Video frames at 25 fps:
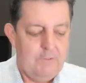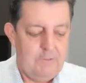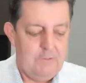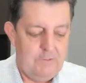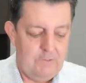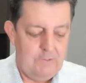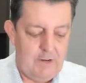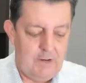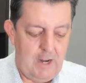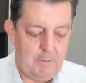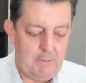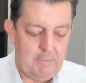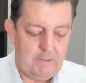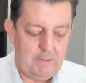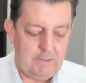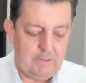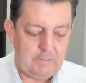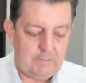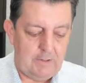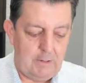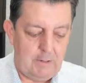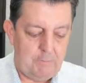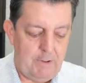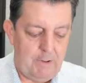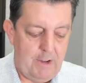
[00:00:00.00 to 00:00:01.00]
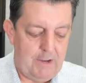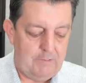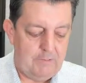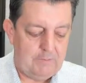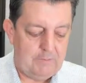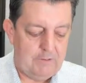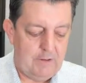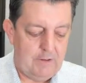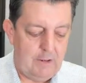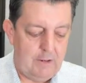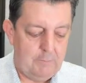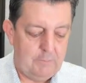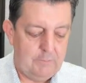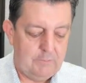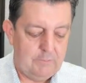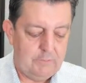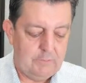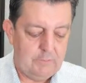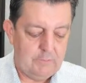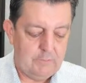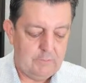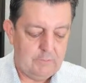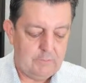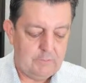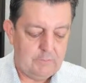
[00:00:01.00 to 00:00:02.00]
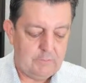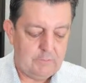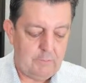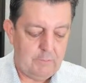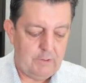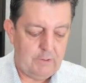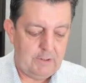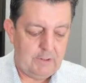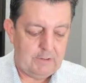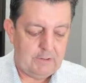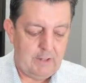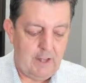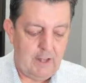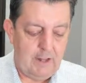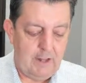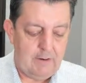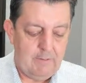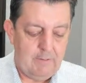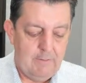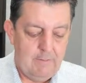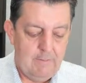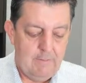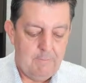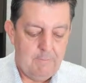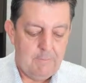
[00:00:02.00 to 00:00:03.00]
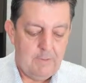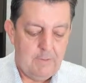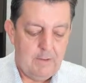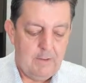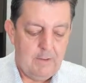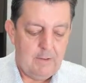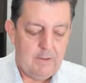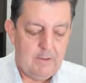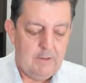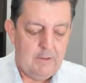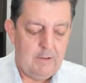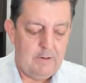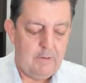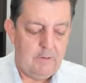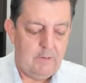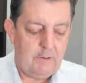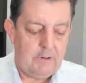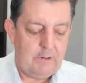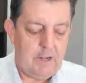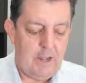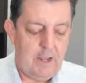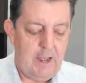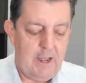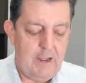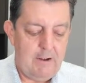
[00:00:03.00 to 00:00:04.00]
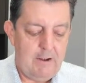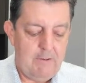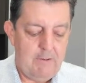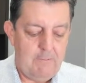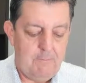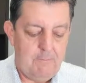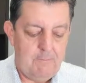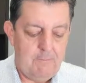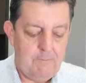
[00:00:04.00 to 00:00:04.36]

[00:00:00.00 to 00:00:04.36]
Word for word: you name it, say pay stubs, something like that, hit OK.